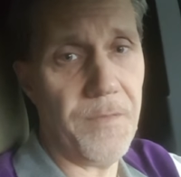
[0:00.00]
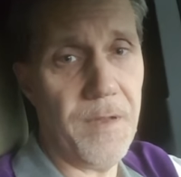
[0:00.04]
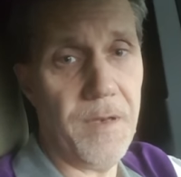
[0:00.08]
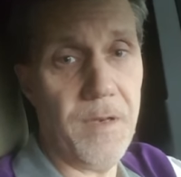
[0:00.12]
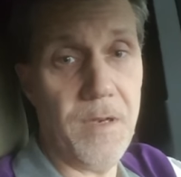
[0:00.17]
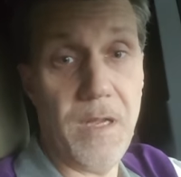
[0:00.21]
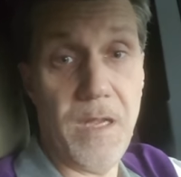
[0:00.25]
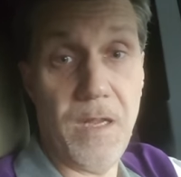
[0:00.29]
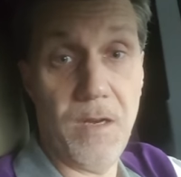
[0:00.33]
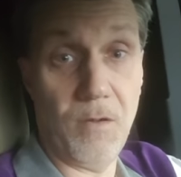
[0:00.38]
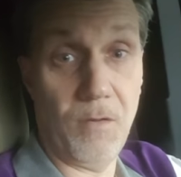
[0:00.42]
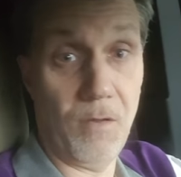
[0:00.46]
And,
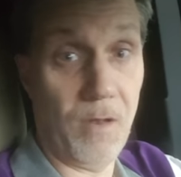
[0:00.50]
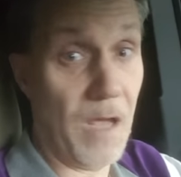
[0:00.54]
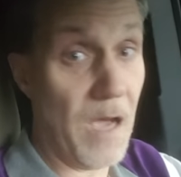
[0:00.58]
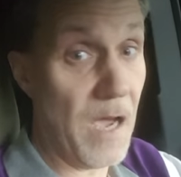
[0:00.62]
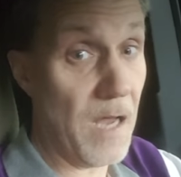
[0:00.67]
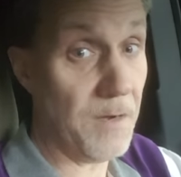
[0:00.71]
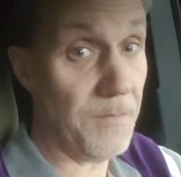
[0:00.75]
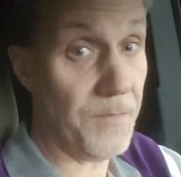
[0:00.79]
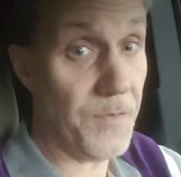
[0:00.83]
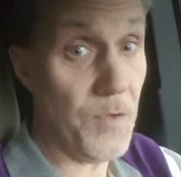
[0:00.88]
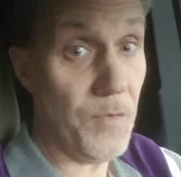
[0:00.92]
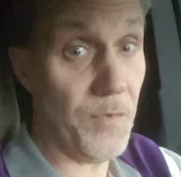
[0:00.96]
and a
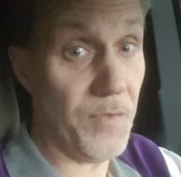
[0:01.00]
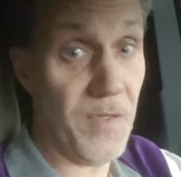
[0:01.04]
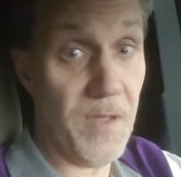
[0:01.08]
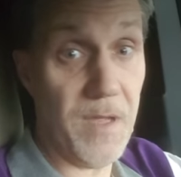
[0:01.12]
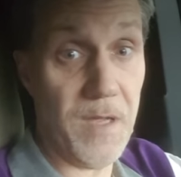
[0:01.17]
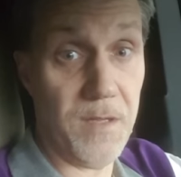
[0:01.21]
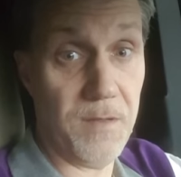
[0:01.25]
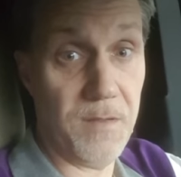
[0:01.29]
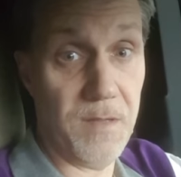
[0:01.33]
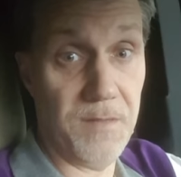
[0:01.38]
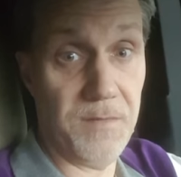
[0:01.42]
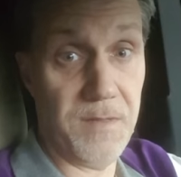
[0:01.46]
lot of you
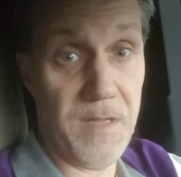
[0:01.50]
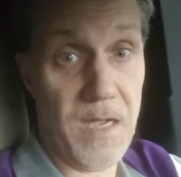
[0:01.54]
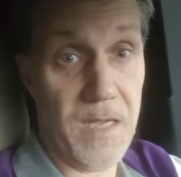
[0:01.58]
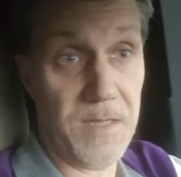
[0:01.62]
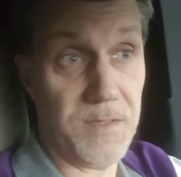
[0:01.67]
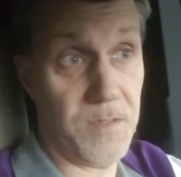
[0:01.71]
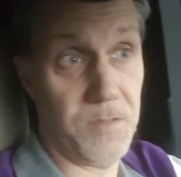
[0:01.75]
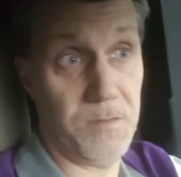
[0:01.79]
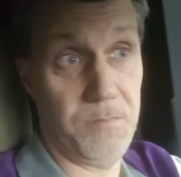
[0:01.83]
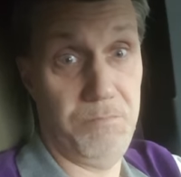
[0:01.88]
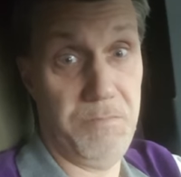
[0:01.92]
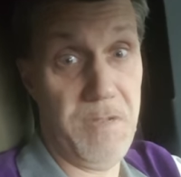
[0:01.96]
think that
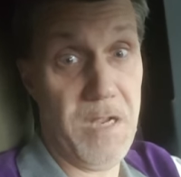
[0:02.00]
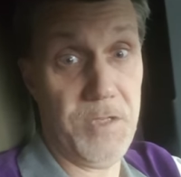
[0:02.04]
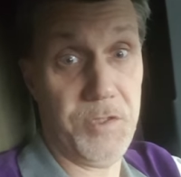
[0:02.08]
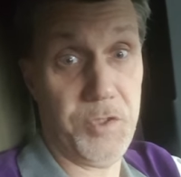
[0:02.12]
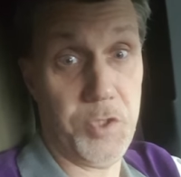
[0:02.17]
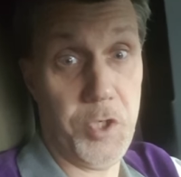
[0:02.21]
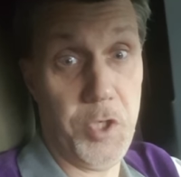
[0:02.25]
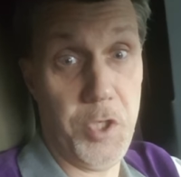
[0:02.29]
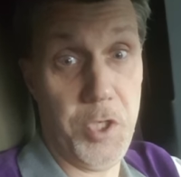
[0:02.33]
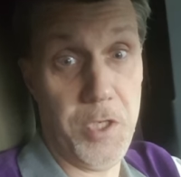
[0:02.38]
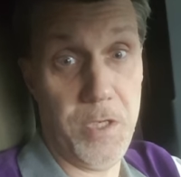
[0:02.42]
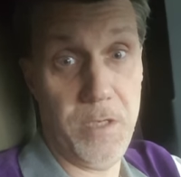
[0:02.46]
that's, that's
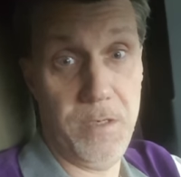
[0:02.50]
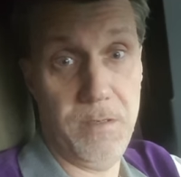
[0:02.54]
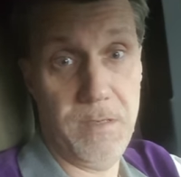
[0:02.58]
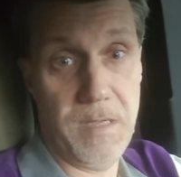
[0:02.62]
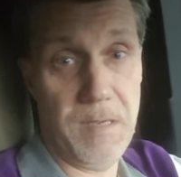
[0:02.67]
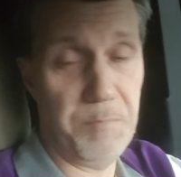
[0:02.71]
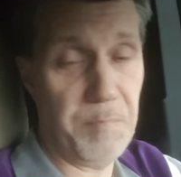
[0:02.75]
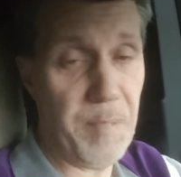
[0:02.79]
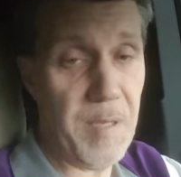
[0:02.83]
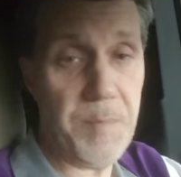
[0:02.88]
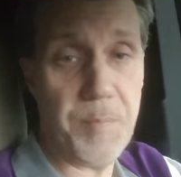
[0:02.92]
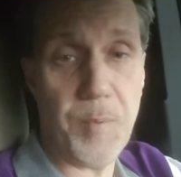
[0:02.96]
good,
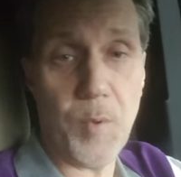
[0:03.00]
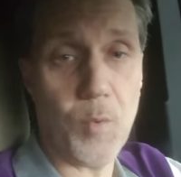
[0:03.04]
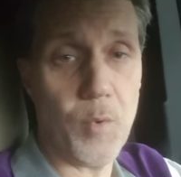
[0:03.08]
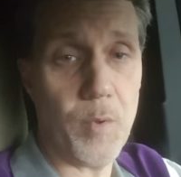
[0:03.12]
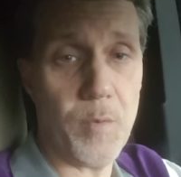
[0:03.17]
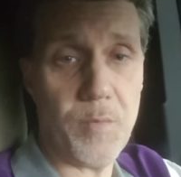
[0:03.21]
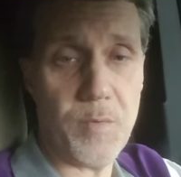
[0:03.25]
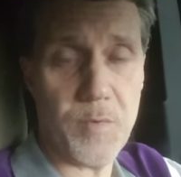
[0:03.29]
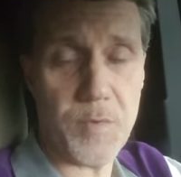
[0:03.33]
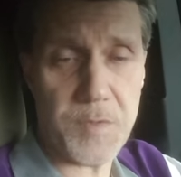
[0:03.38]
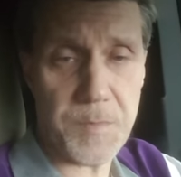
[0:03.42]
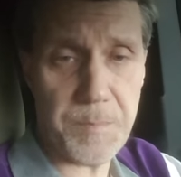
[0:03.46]
that people will
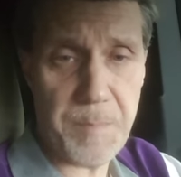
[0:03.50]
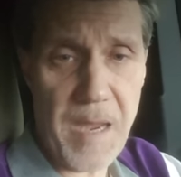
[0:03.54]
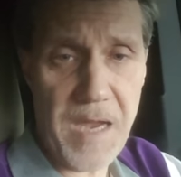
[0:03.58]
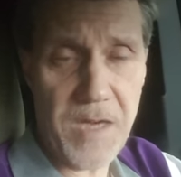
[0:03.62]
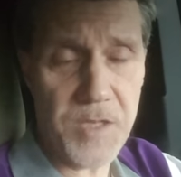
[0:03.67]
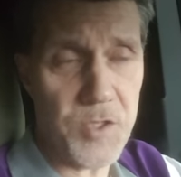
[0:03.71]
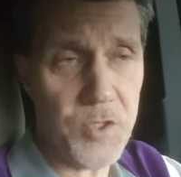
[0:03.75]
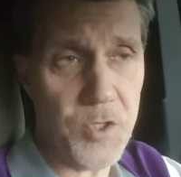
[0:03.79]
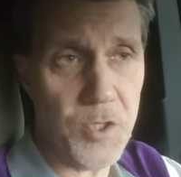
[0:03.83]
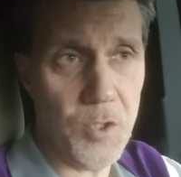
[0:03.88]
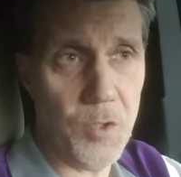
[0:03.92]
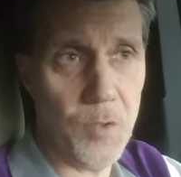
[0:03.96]

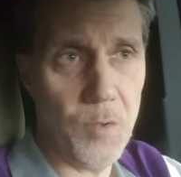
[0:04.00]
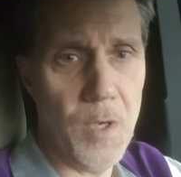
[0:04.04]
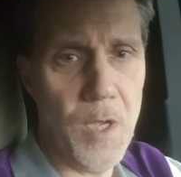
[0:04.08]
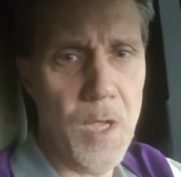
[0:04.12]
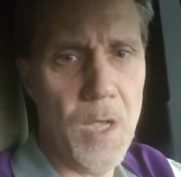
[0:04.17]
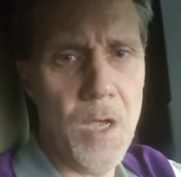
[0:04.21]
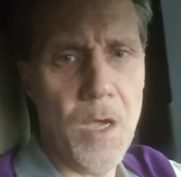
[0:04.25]
respect you.